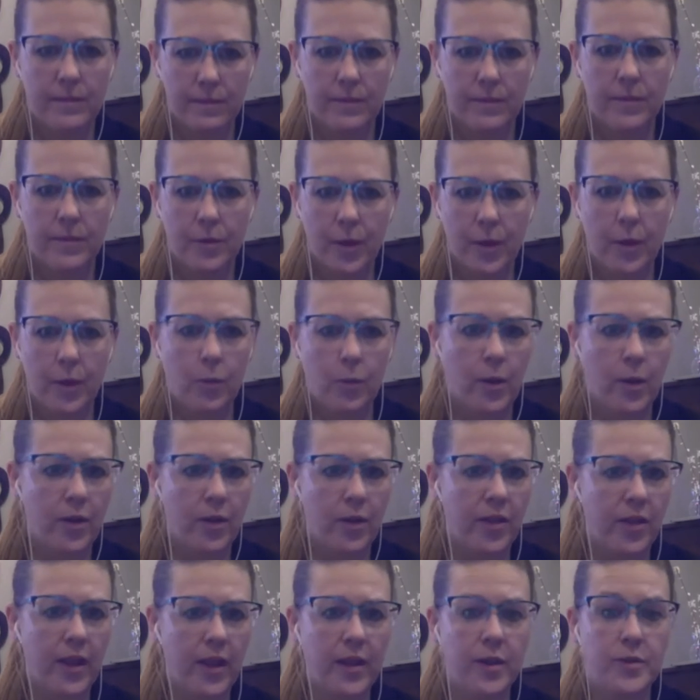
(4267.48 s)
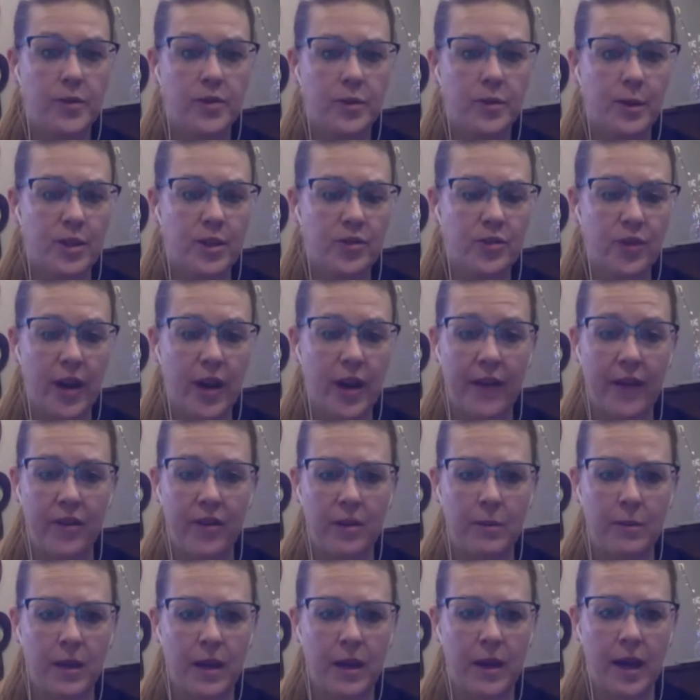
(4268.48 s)
Well, thank you so much for
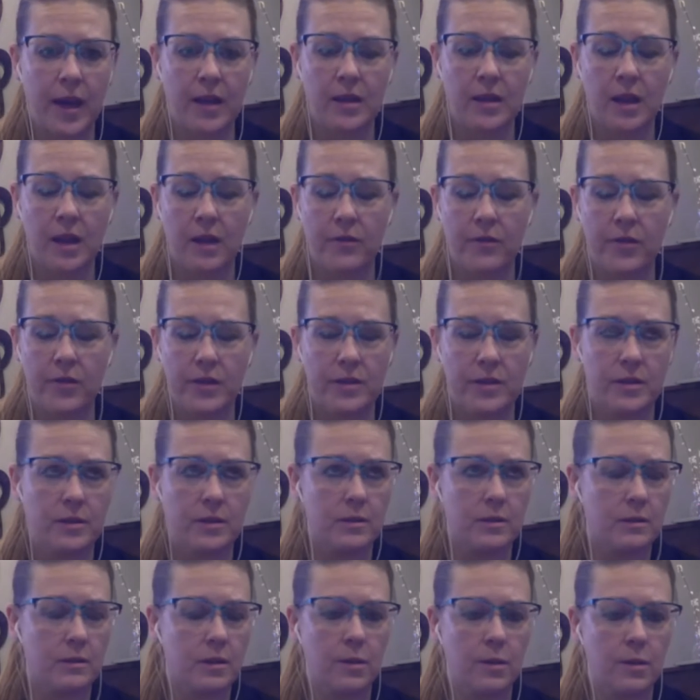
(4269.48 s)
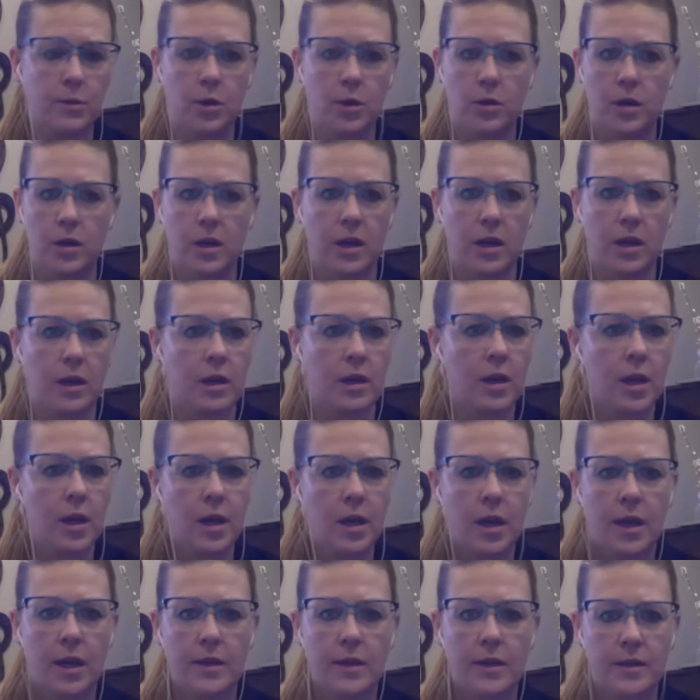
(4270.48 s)
having me. And I love this community.
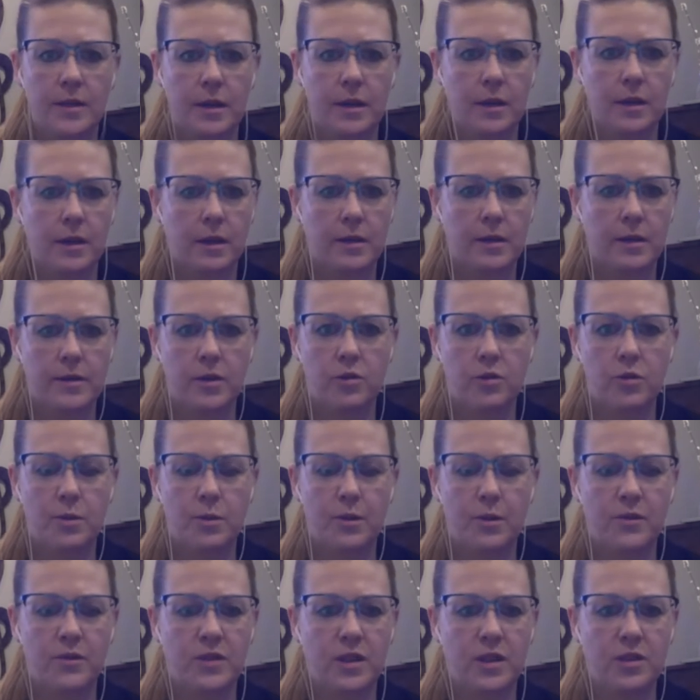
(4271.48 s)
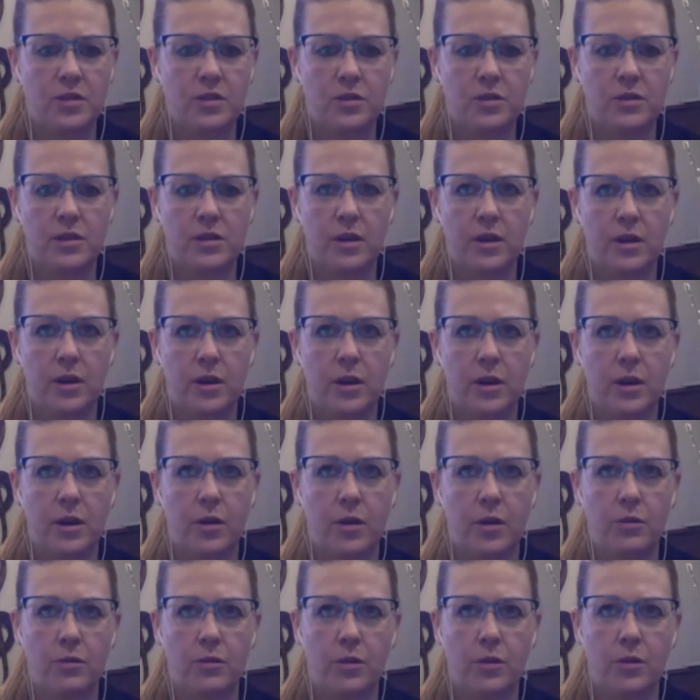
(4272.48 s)
It's a group of teachers that
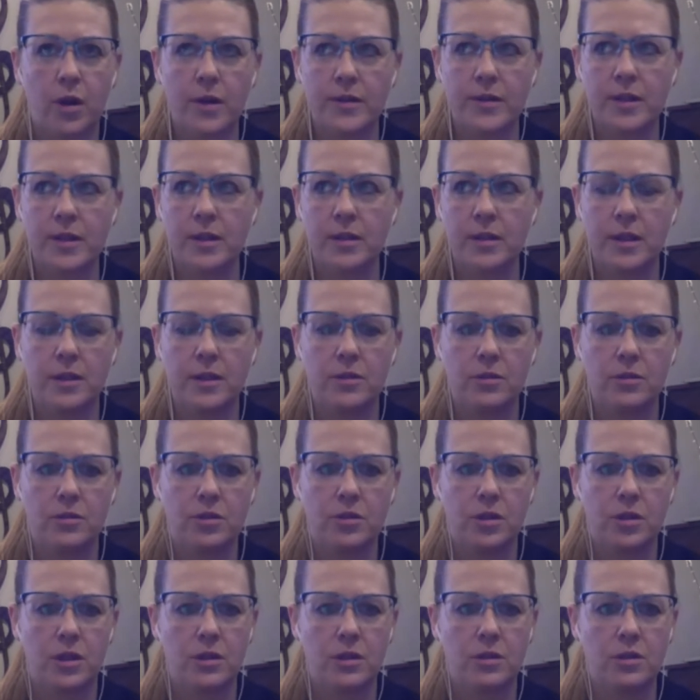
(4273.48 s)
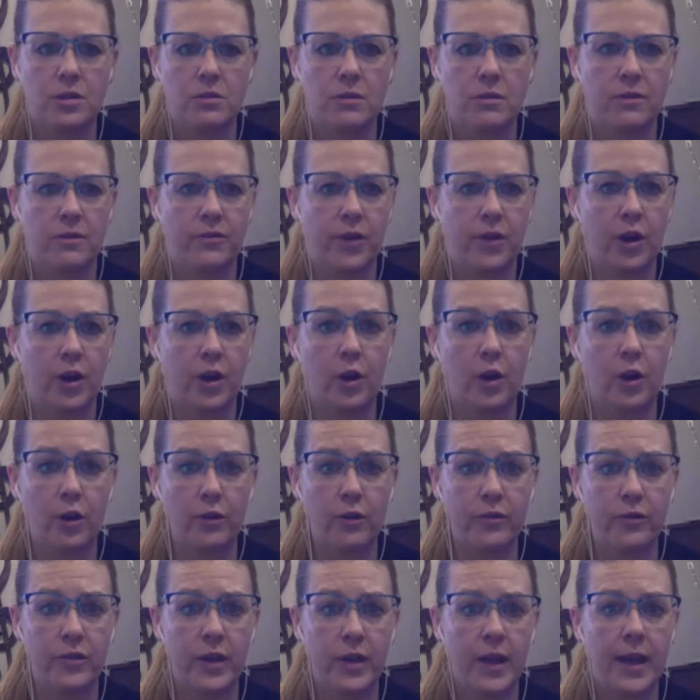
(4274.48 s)
are constantly searching to
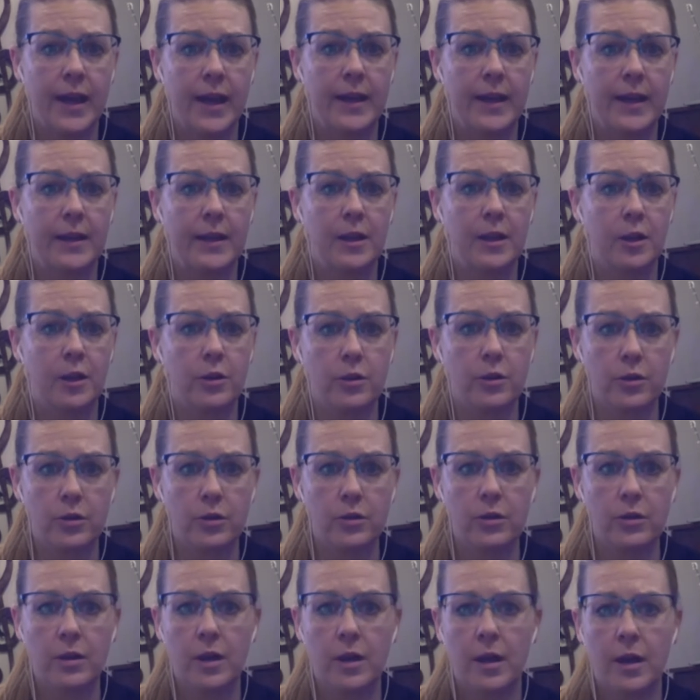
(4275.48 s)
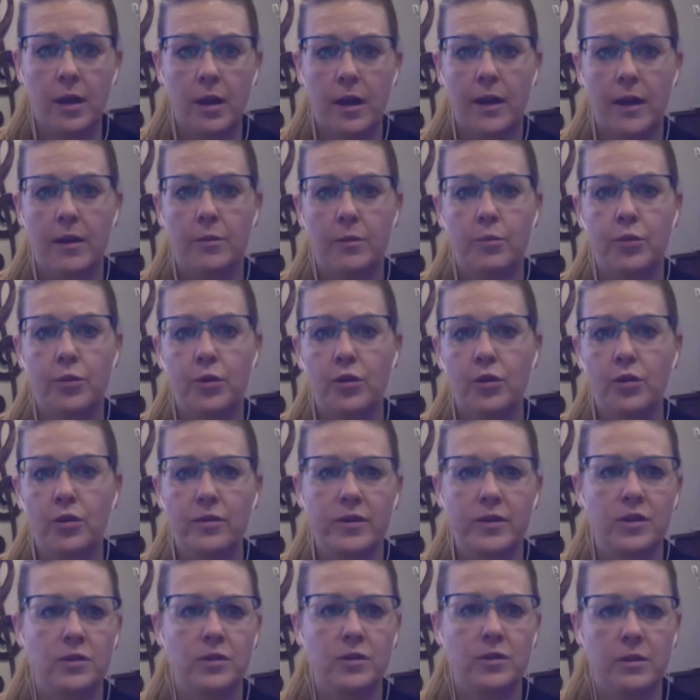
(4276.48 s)
evolve and learn and improve
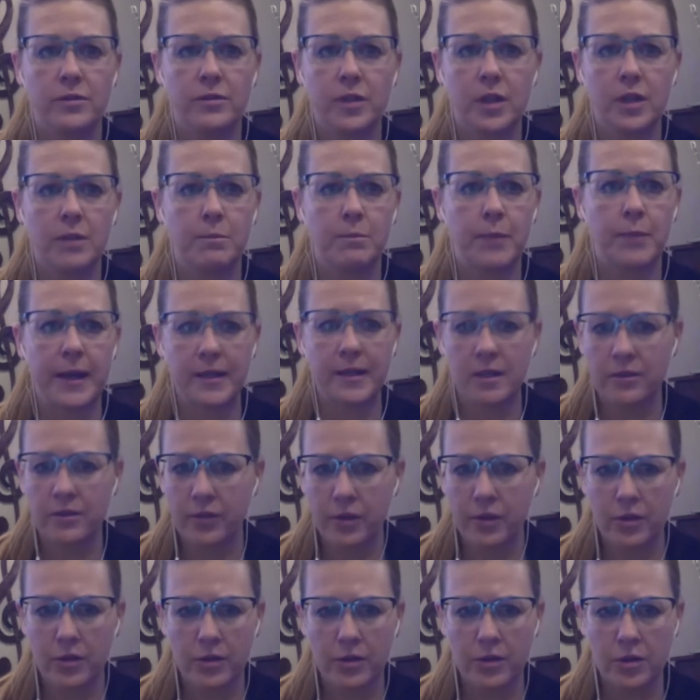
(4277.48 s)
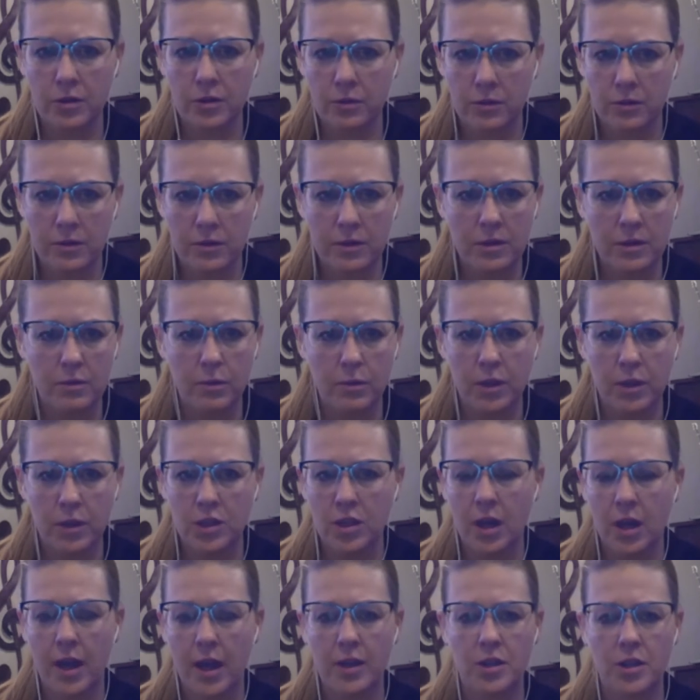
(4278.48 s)
and do the very best for their students, which
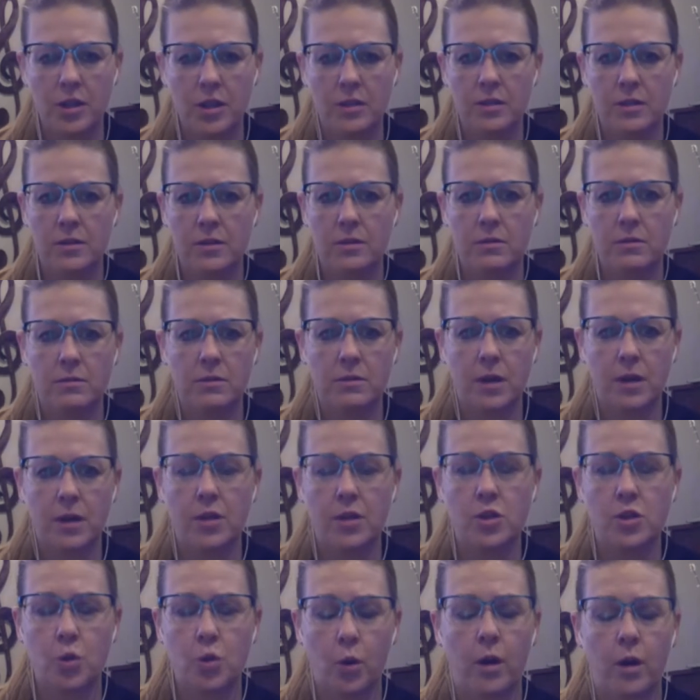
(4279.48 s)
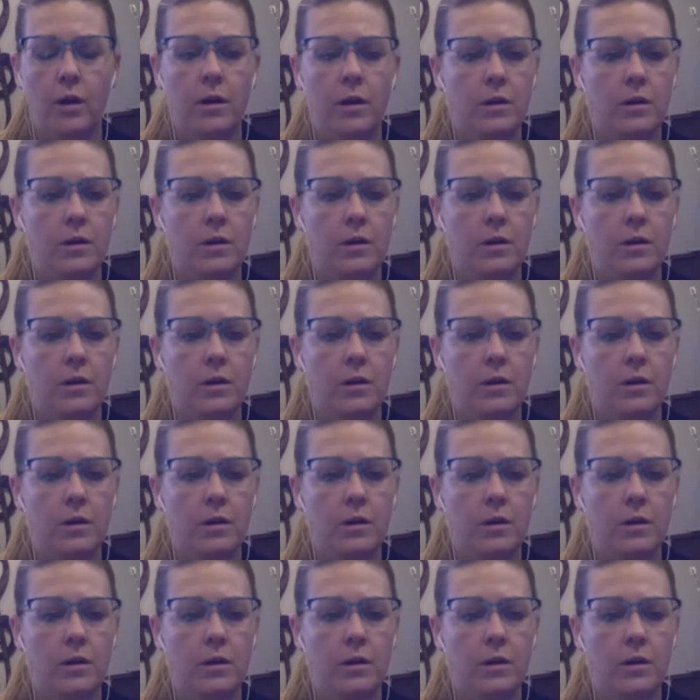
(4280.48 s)
I just adore.